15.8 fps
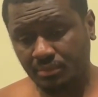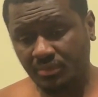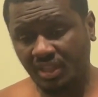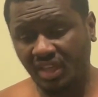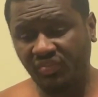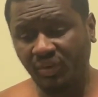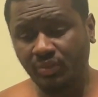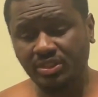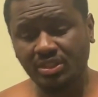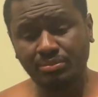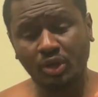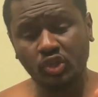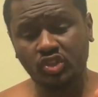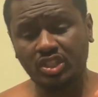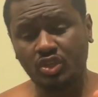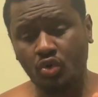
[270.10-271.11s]
if it was a
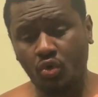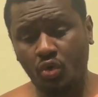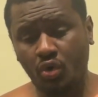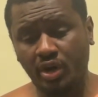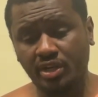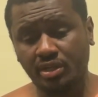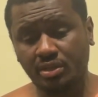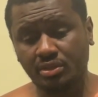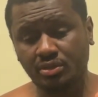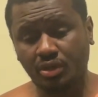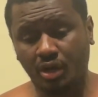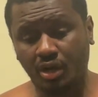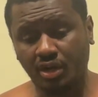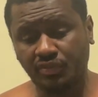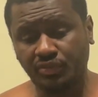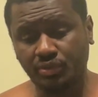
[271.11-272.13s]
mostly corn
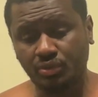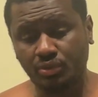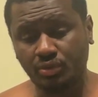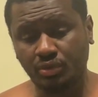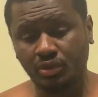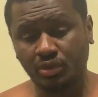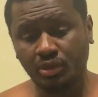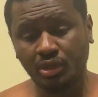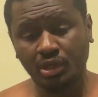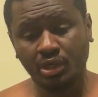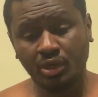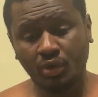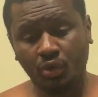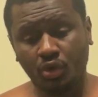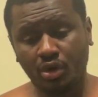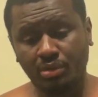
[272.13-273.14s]
dog food
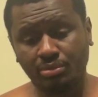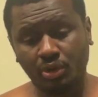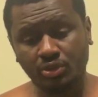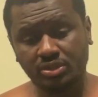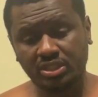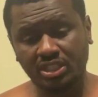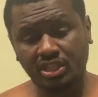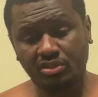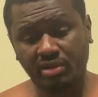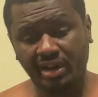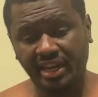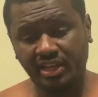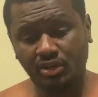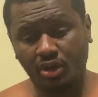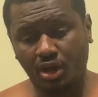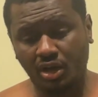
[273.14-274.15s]
or mostly
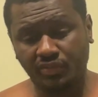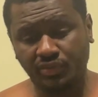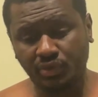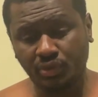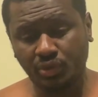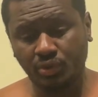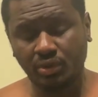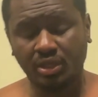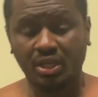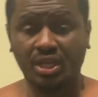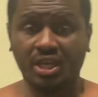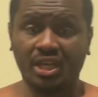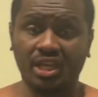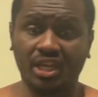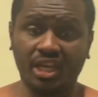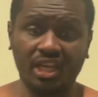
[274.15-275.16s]
grain dog food,
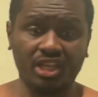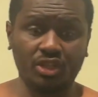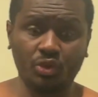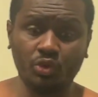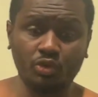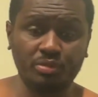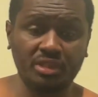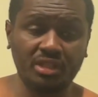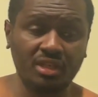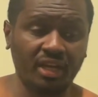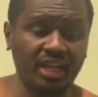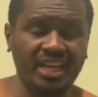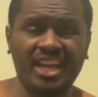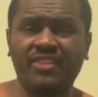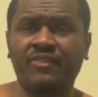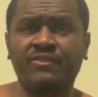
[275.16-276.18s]
you will be looking
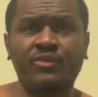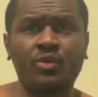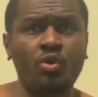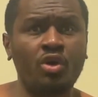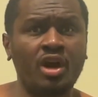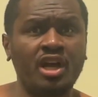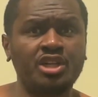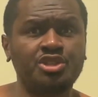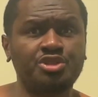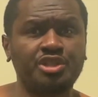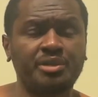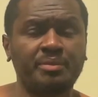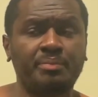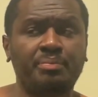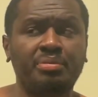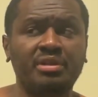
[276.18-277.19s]
at
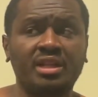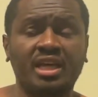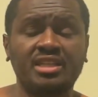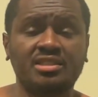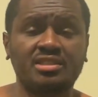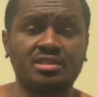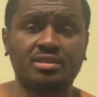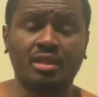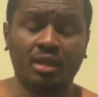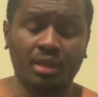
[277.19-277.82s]
400 plus